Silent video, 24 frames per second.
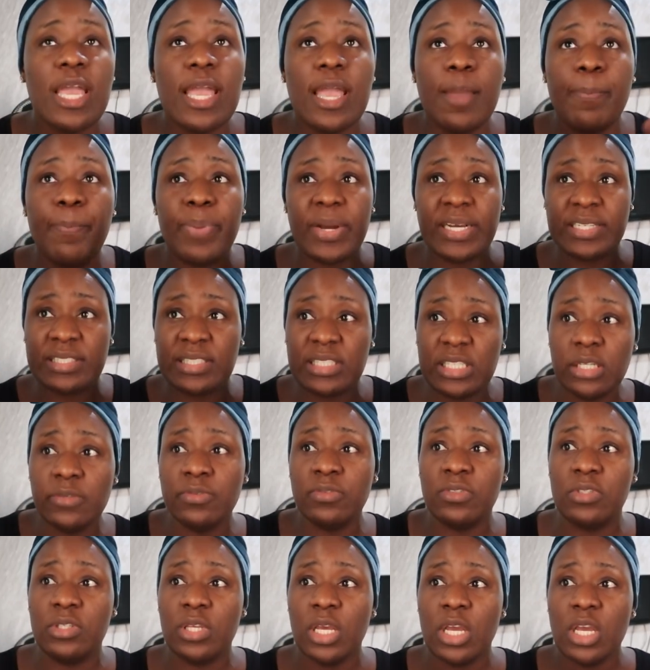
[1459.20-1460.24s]
a
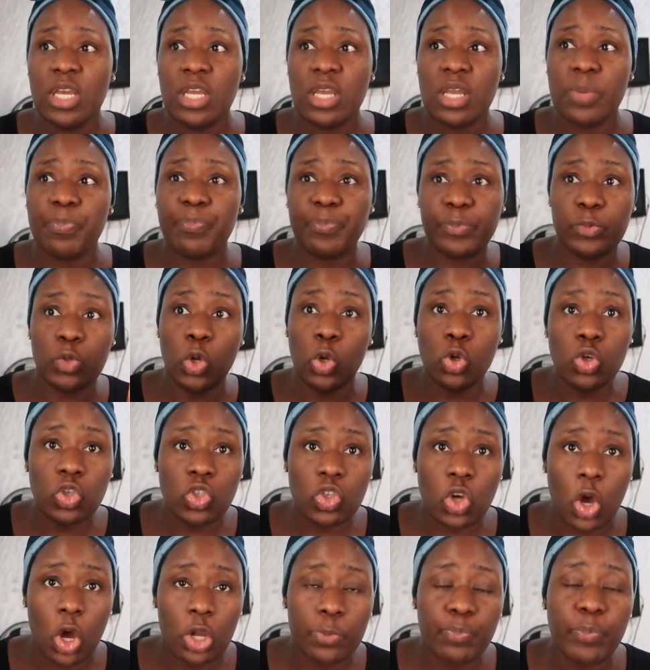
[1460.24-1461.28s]
perceived
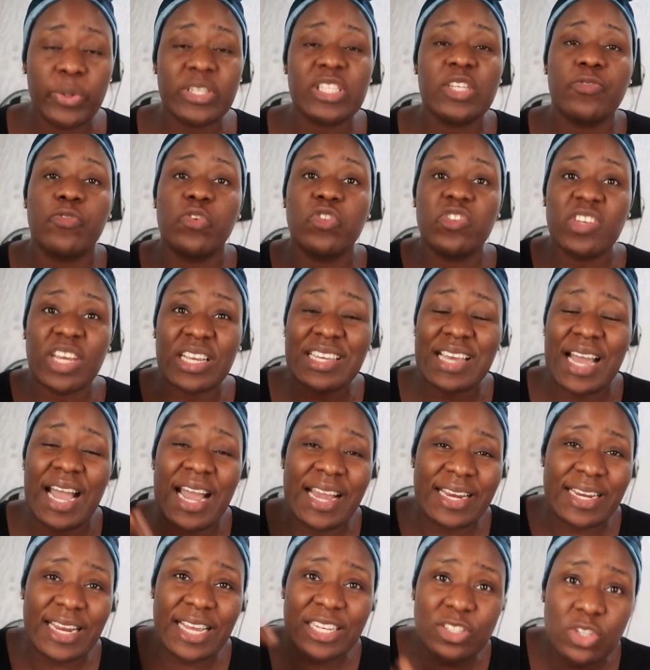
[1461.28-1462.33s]
solution, but if you check it,
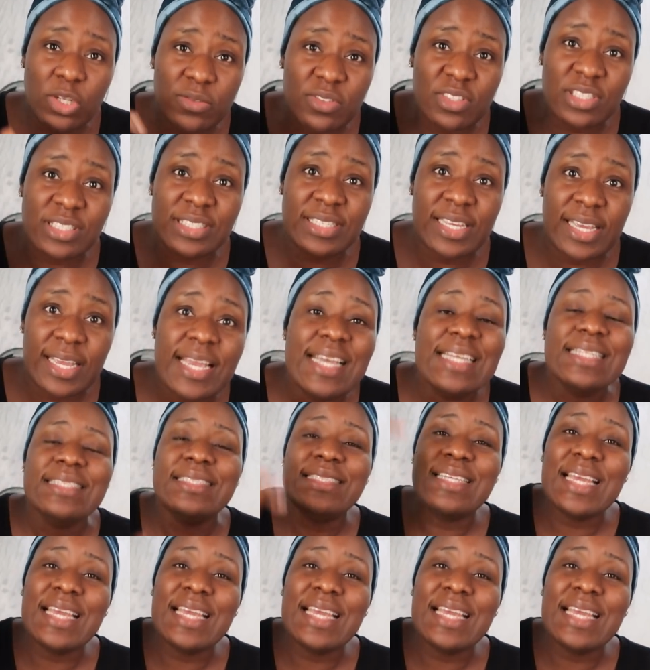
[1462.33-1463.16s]
at the end of the day,